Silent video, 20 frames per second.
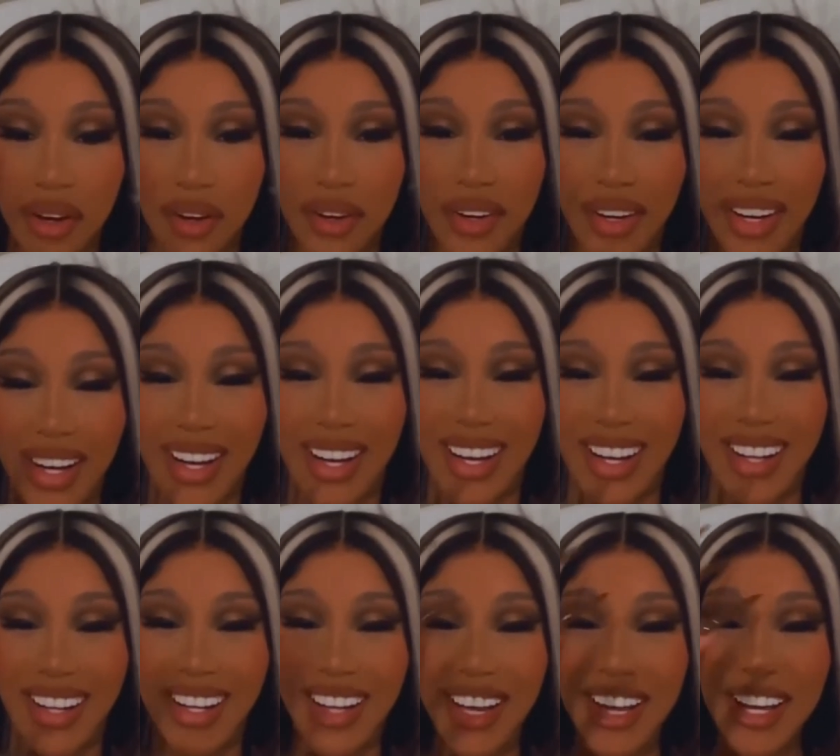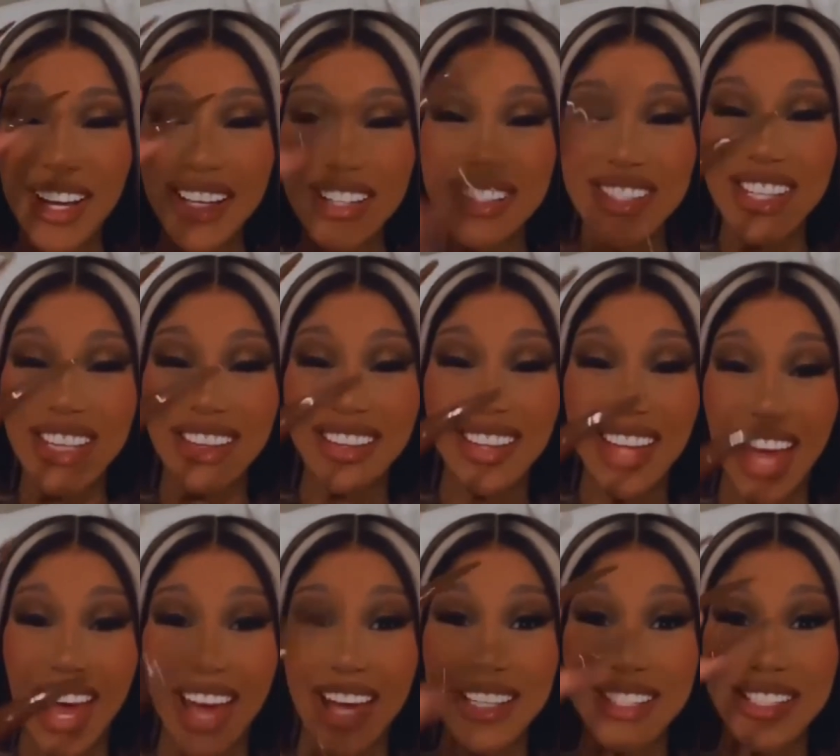record in
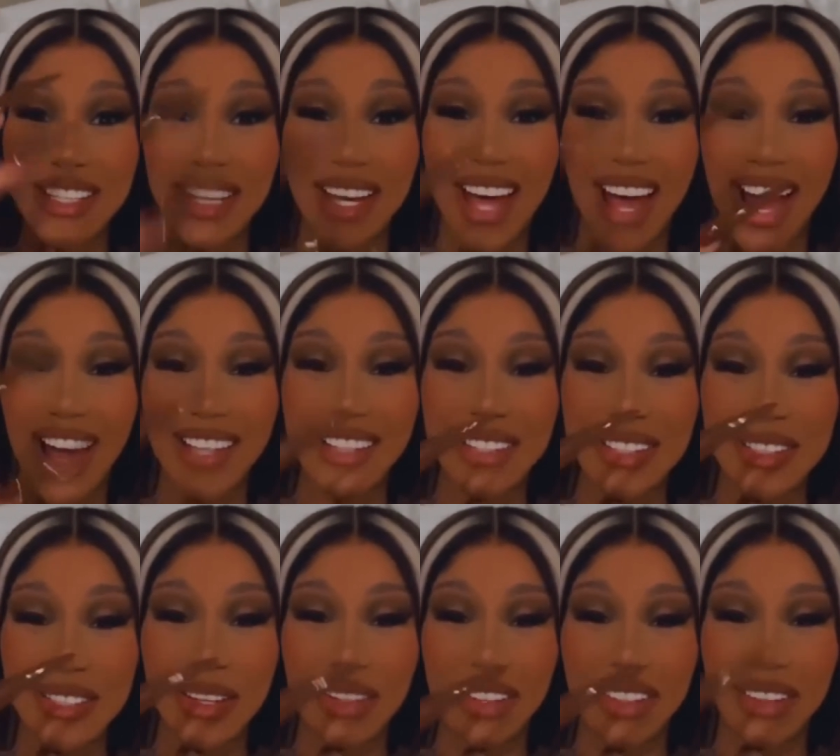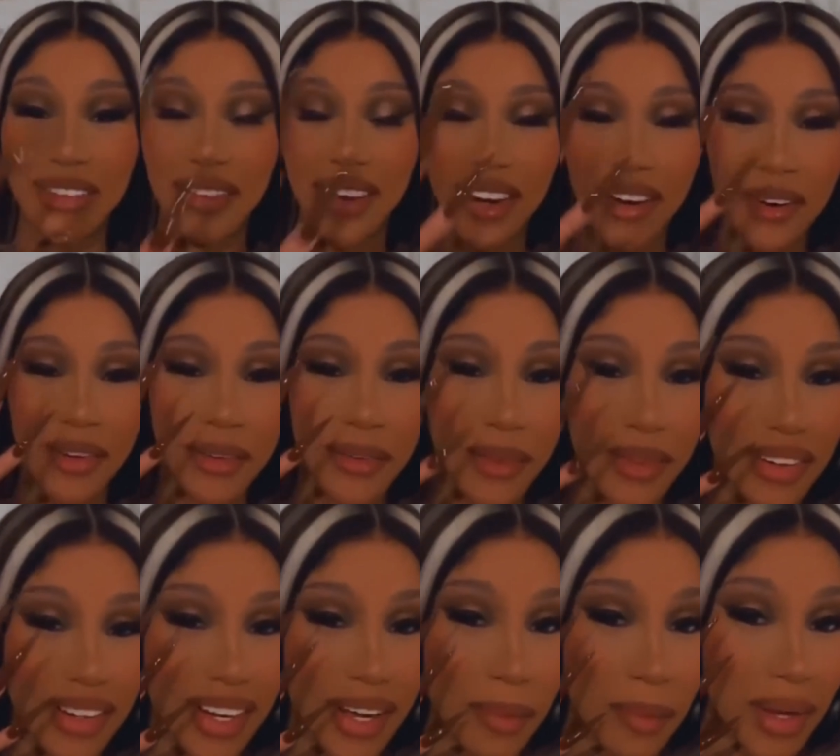today. Today I had to turn in the record.
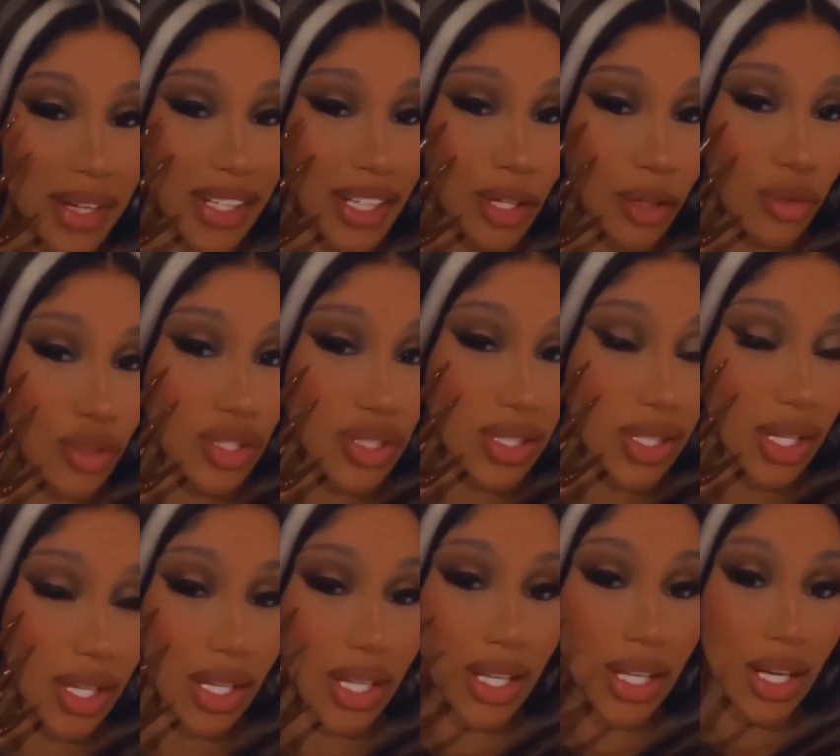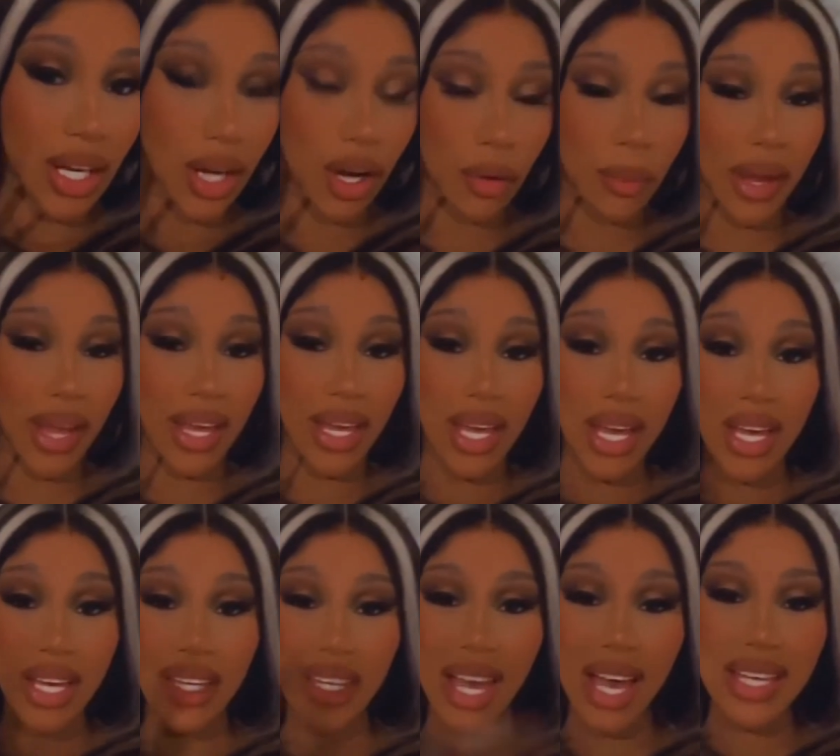Oh, look at my nails. Oh wait,
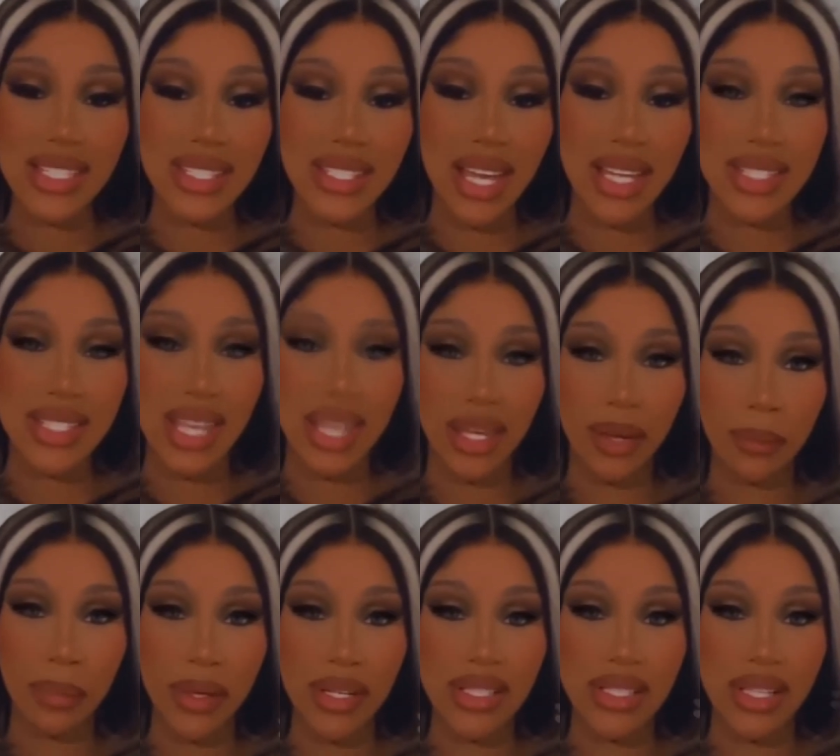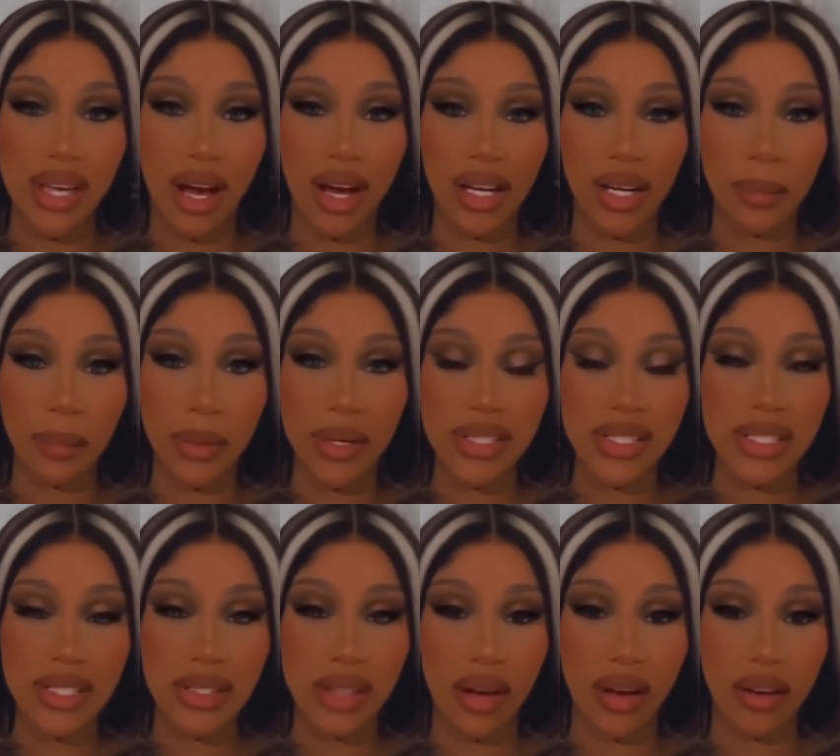y'all stay taking pictures, ugly
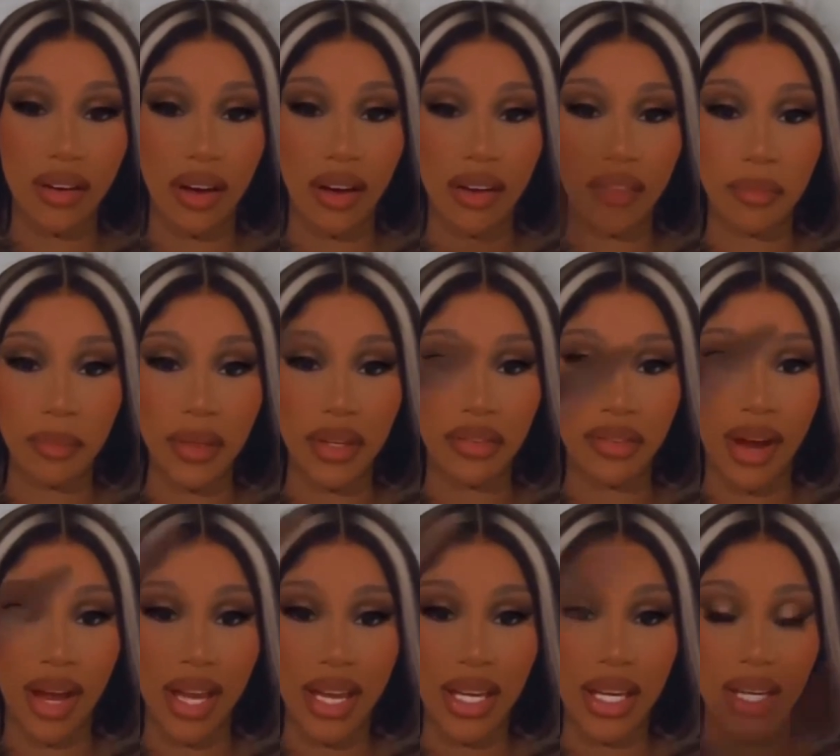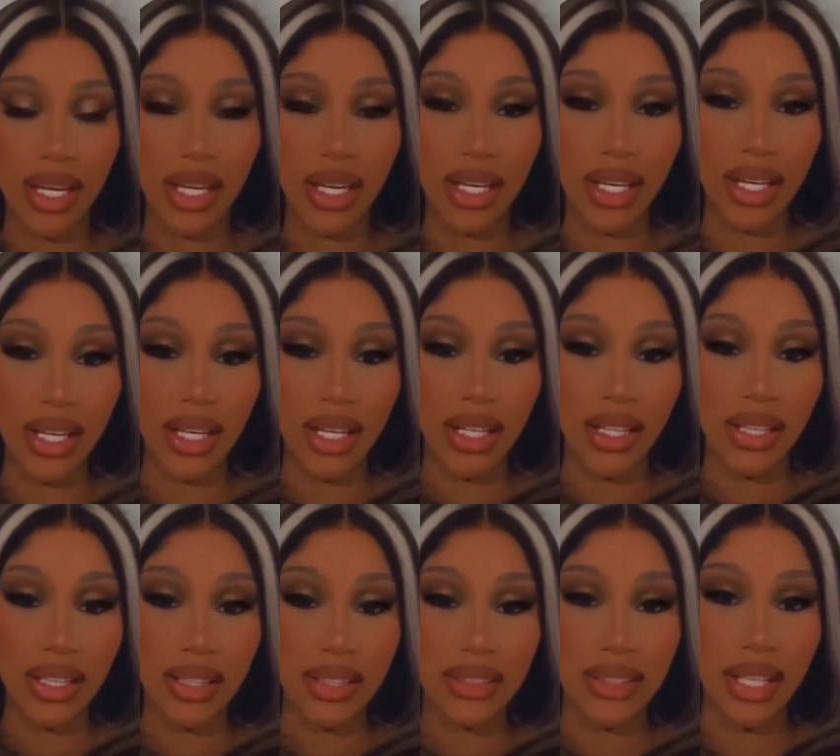pictures of, of me, right?
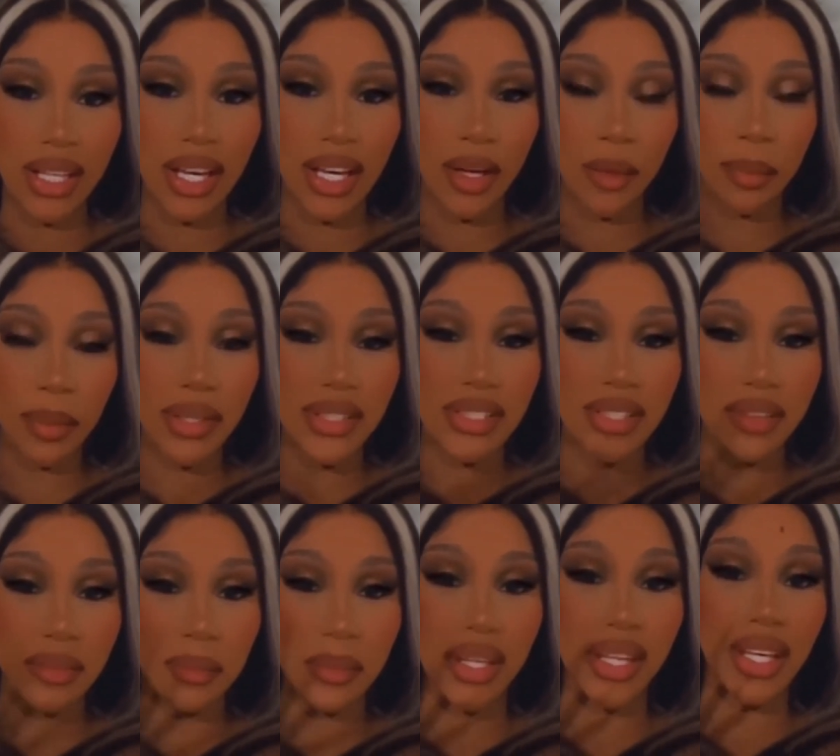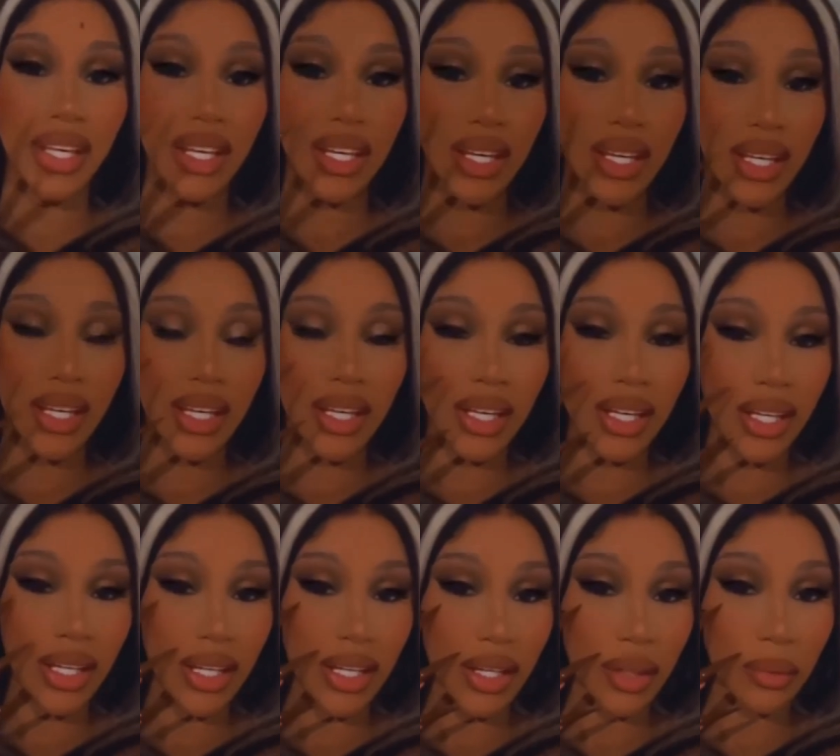Take a good picture of me.
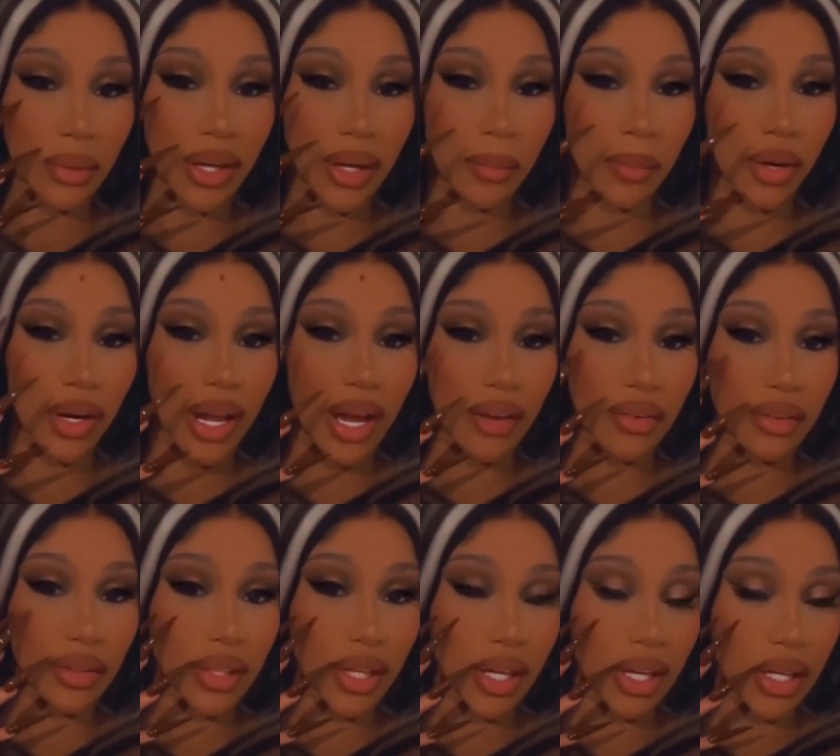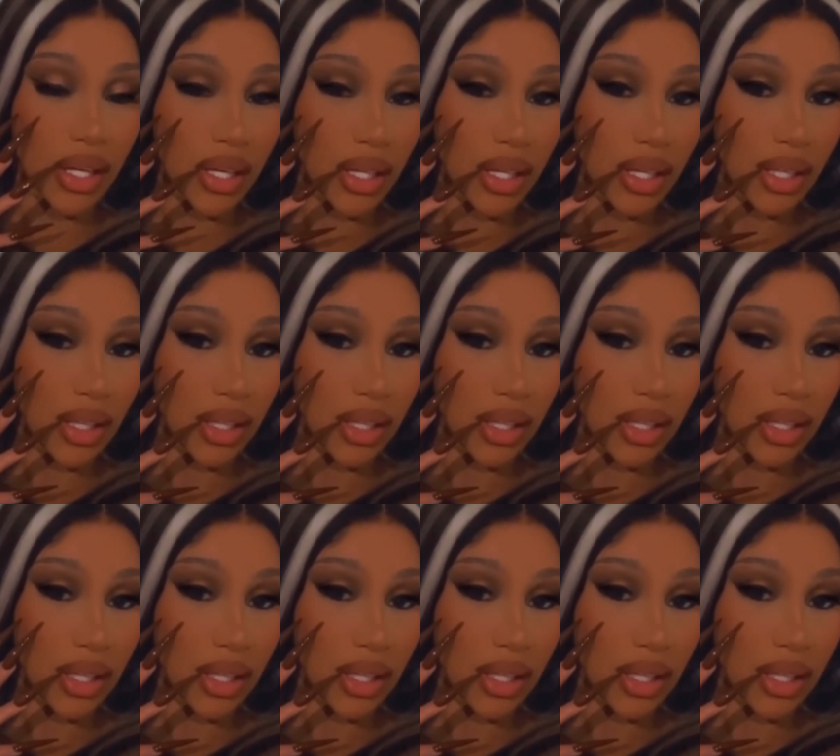What I'm on live. Hold on.